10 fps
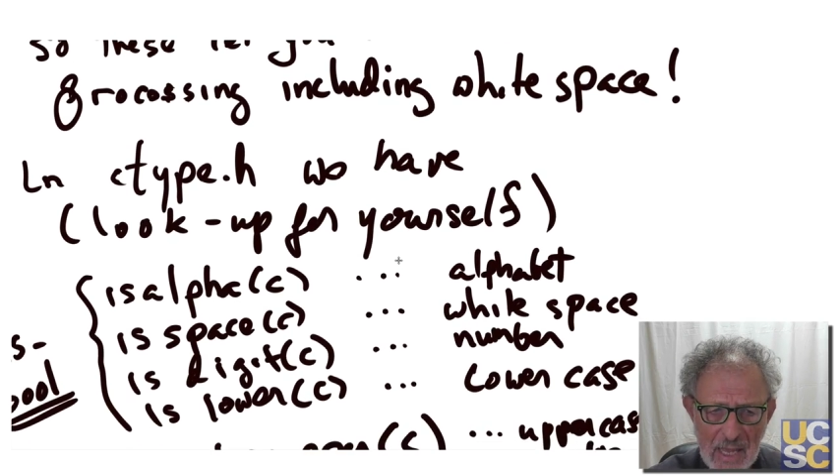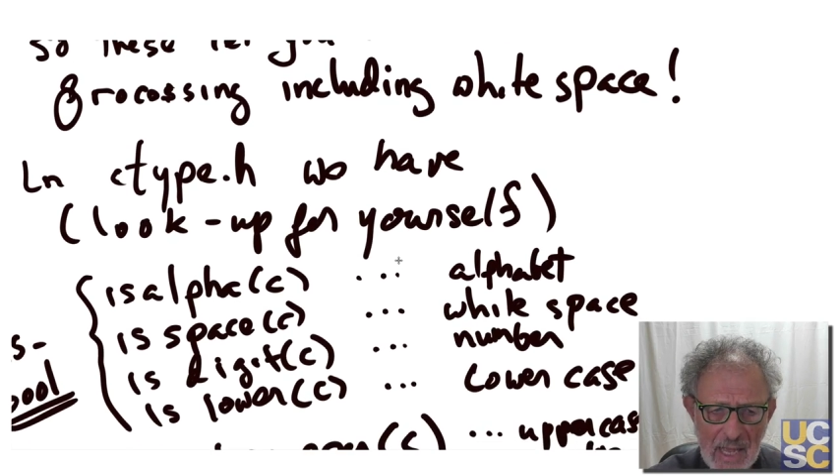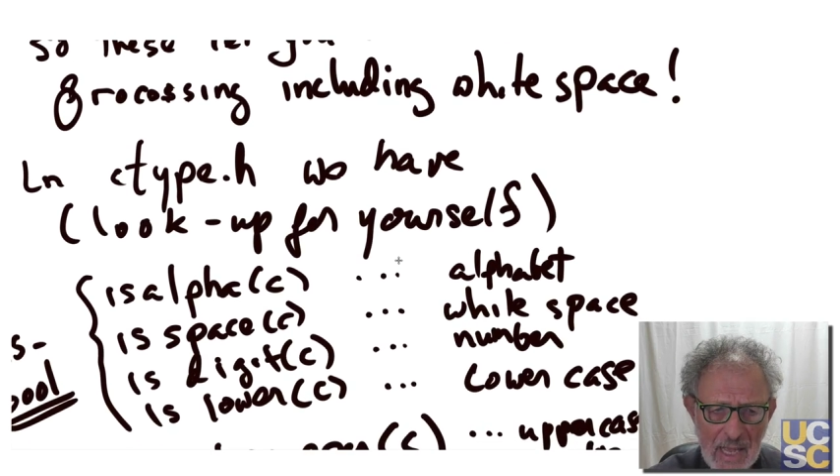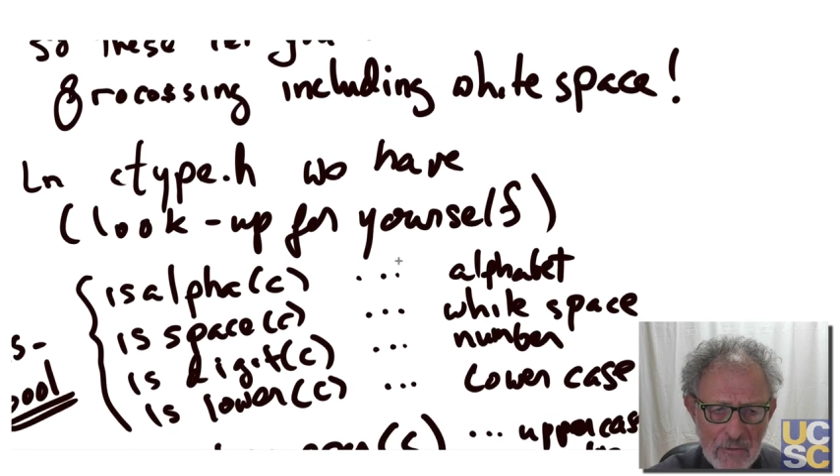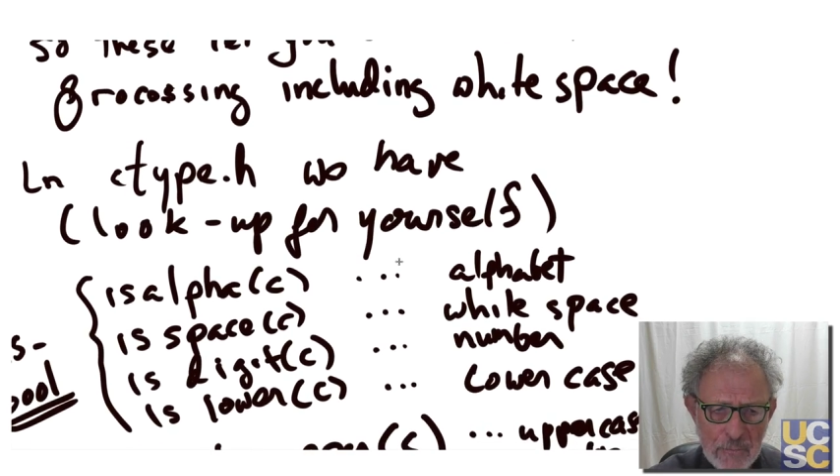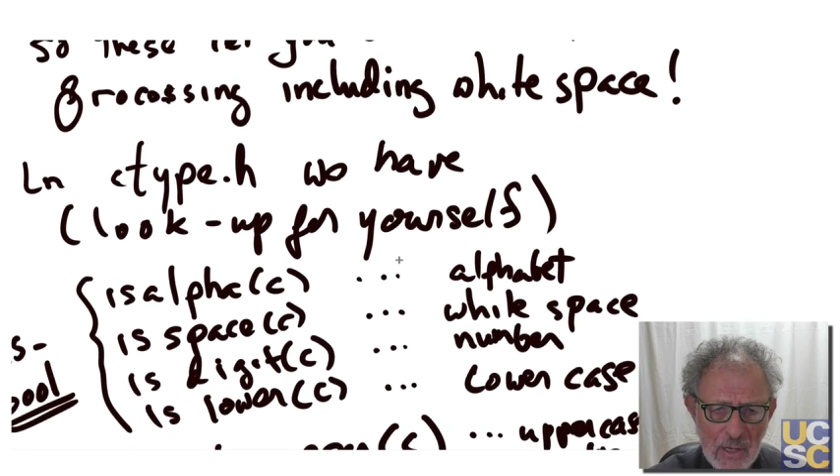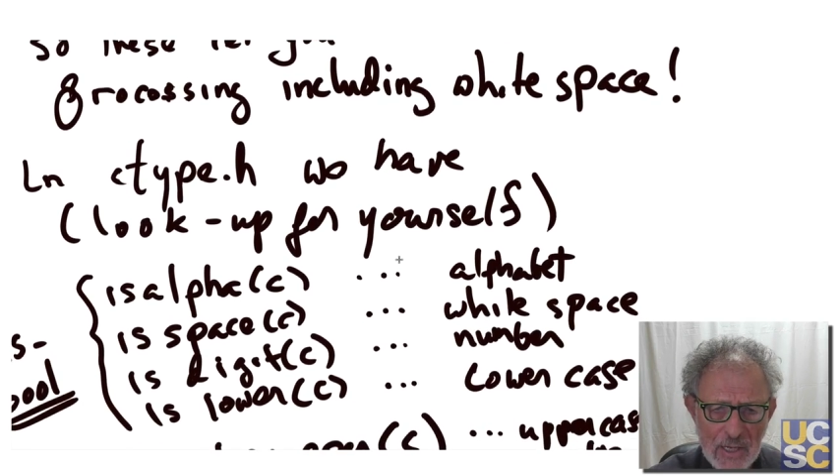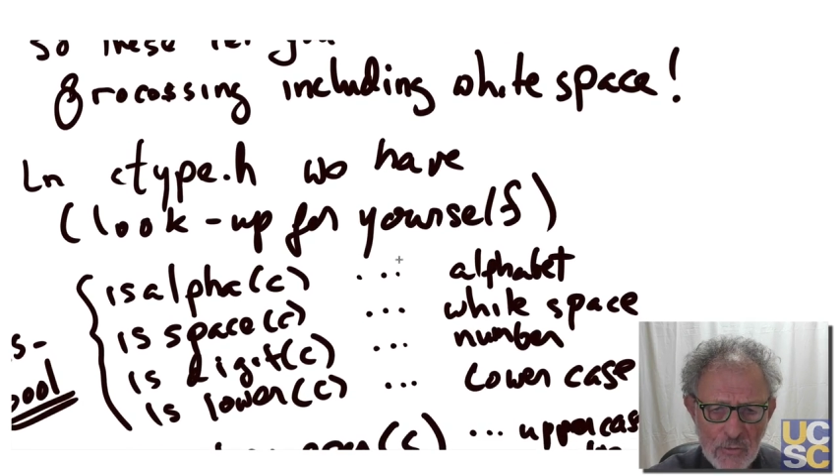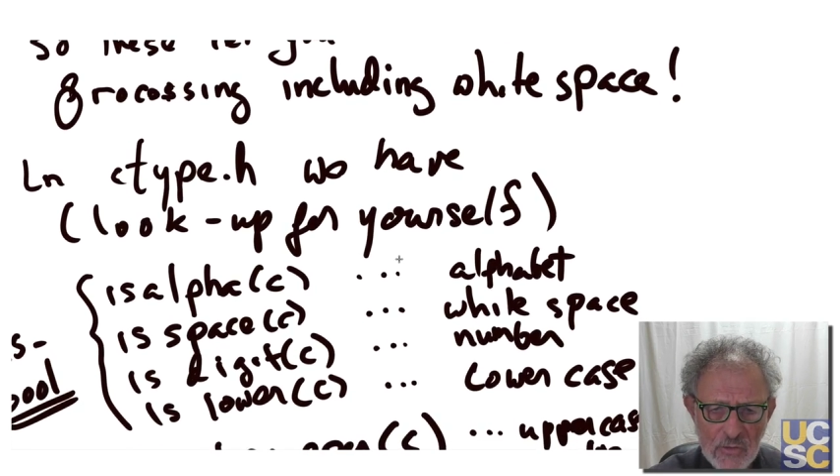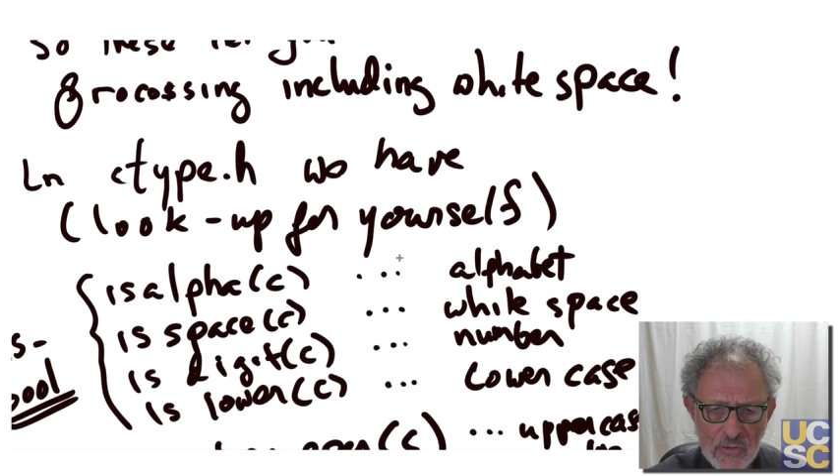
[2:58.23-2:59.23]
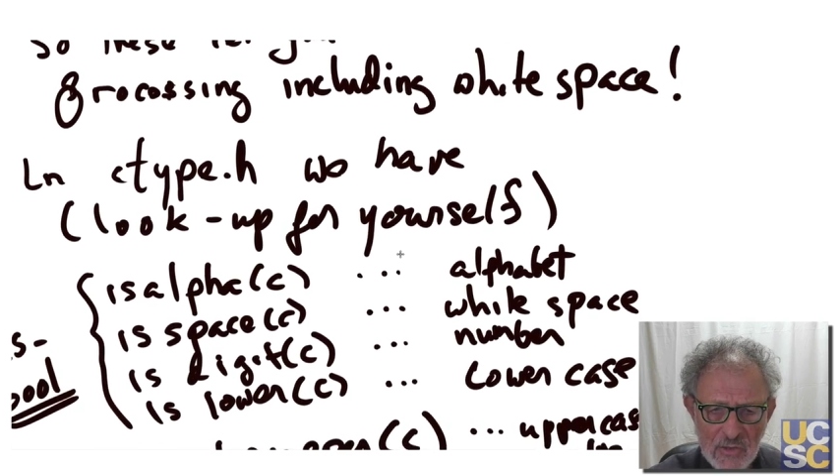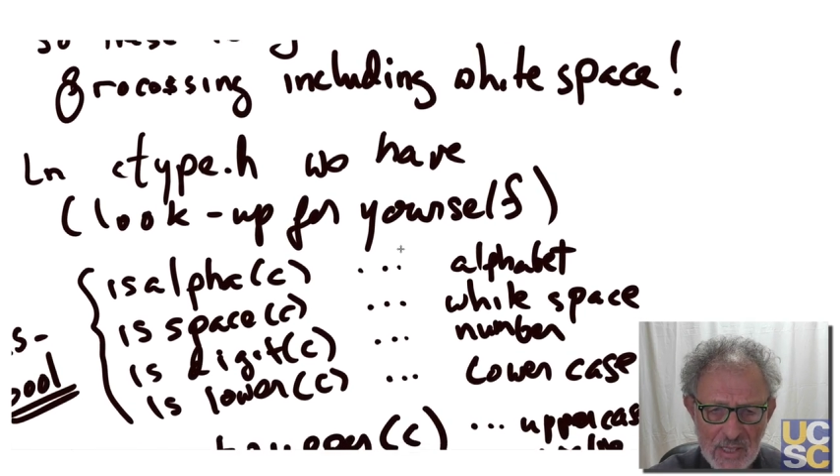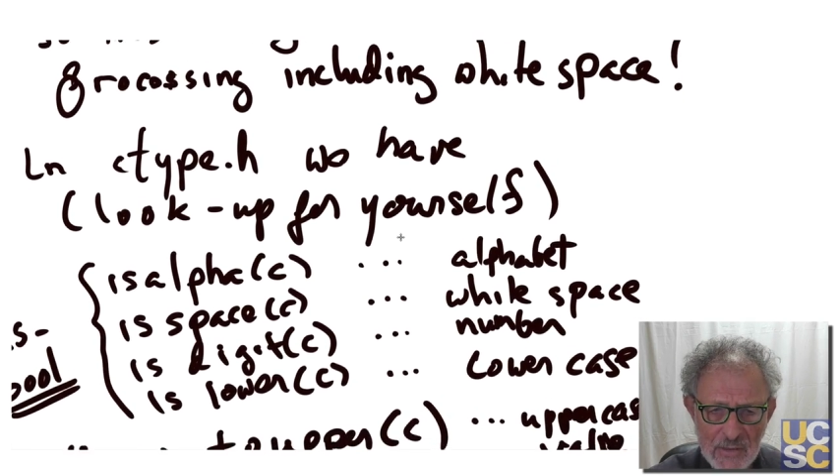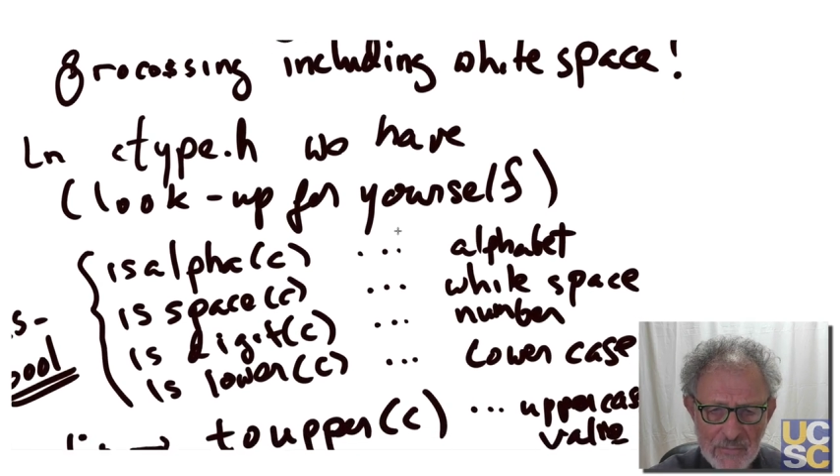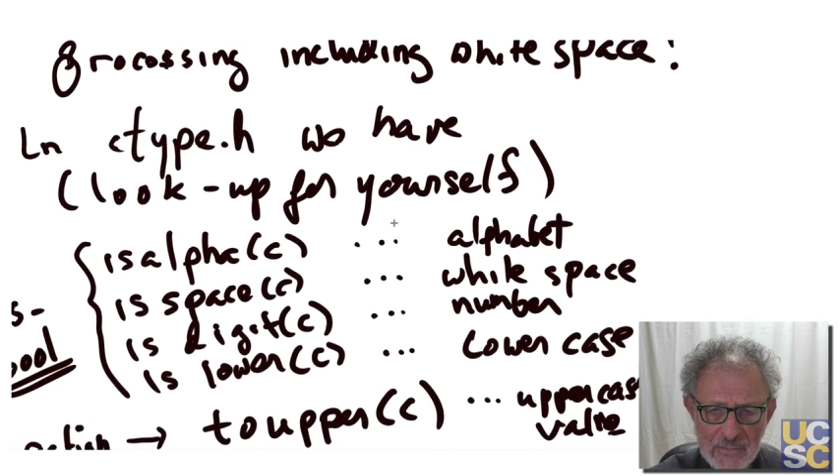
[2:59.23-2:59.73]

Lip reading: have processing,